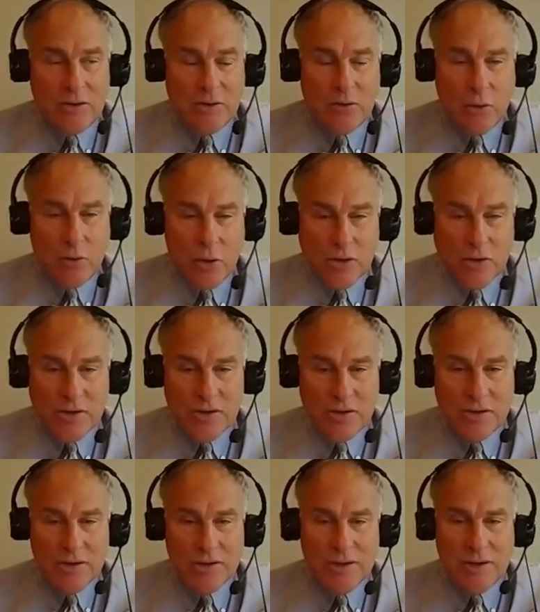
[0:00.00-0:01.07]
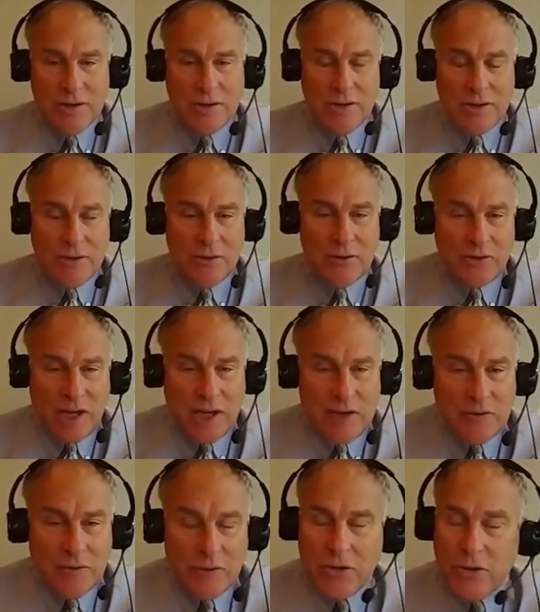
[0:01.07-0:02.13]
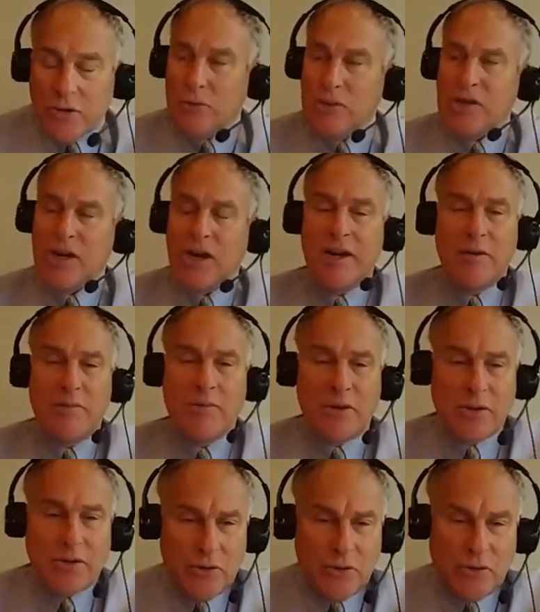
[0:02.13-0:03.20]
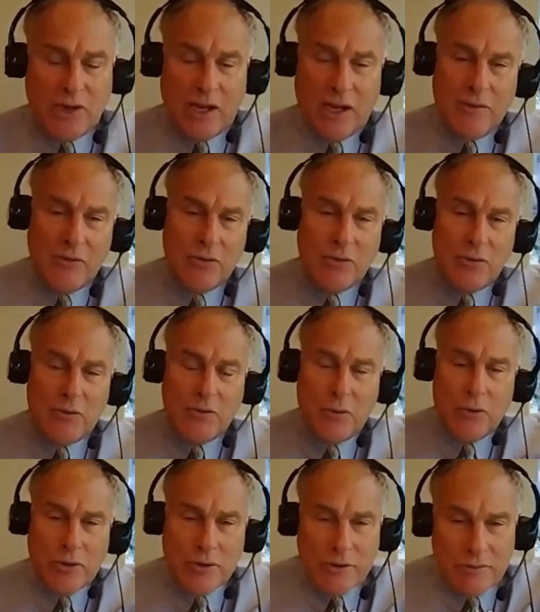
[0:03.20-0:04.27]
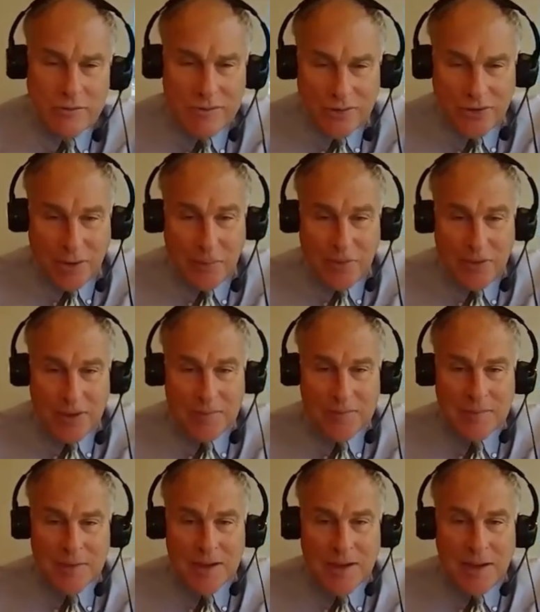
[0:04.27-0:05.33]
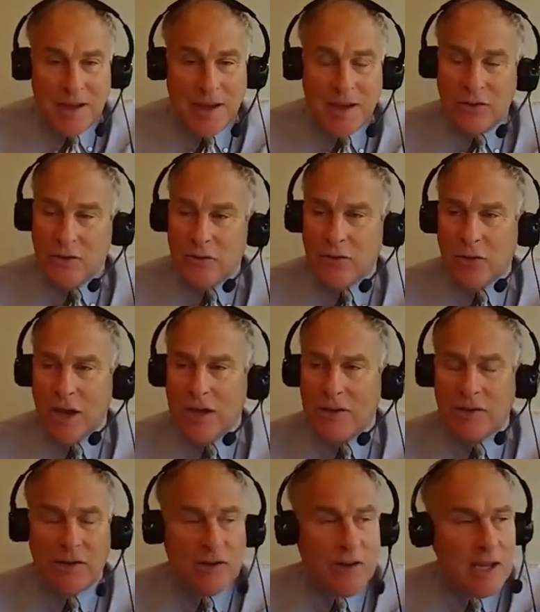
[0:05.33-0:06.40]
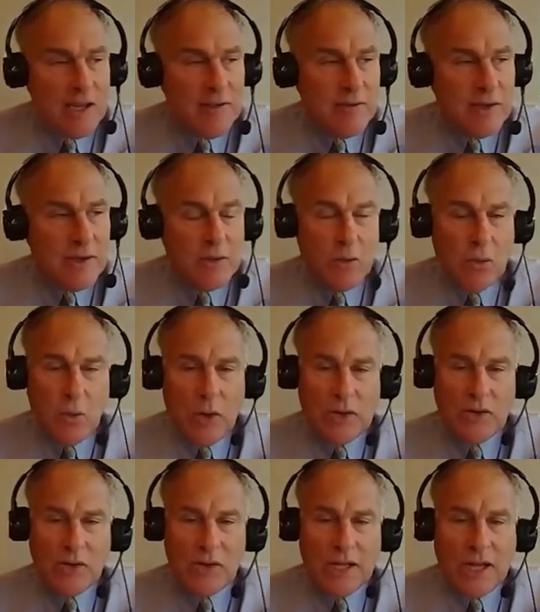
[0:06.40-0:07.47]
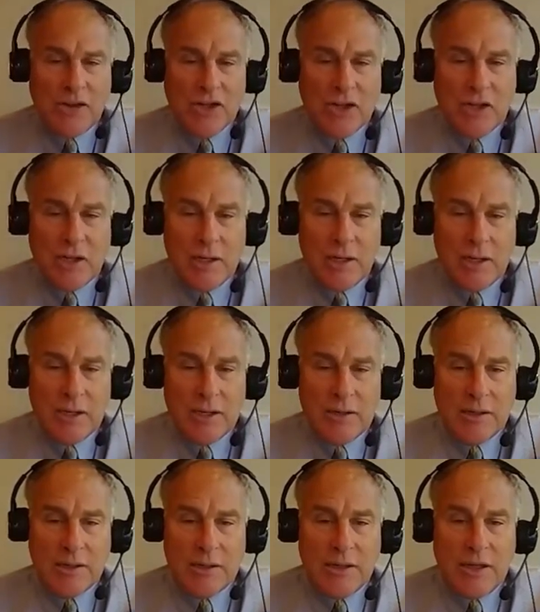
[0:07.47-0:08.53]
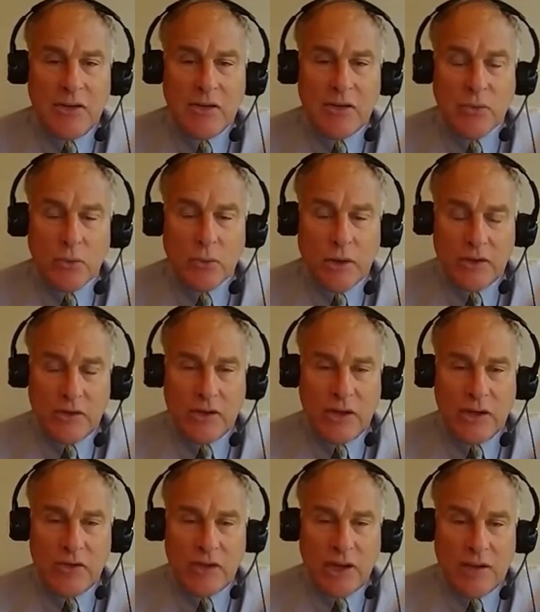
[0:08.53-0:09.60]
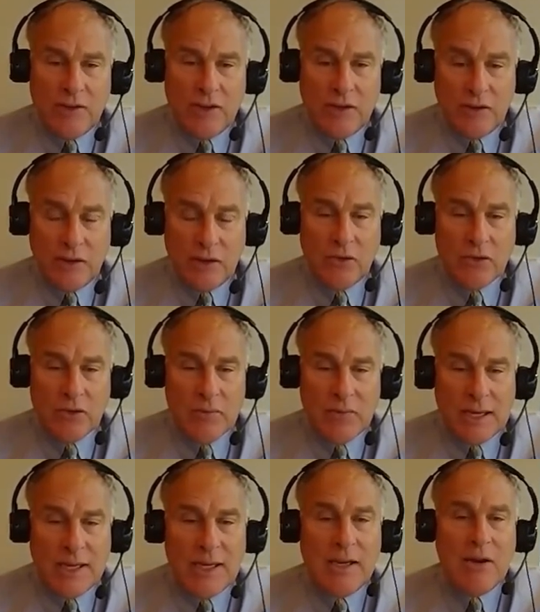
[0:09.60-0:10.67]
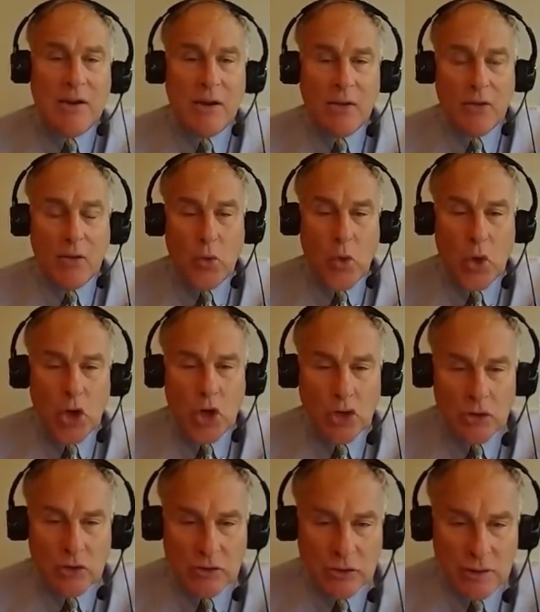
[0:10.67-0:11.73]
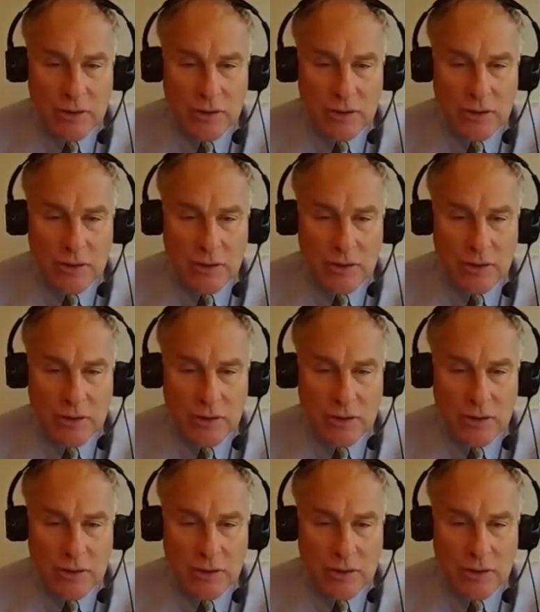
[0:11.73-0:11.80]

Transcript: You've worked, you've saved for your retirement, or you saved to afford something, and you've tried to save in what is allegedly the least risky savings instrument in the world,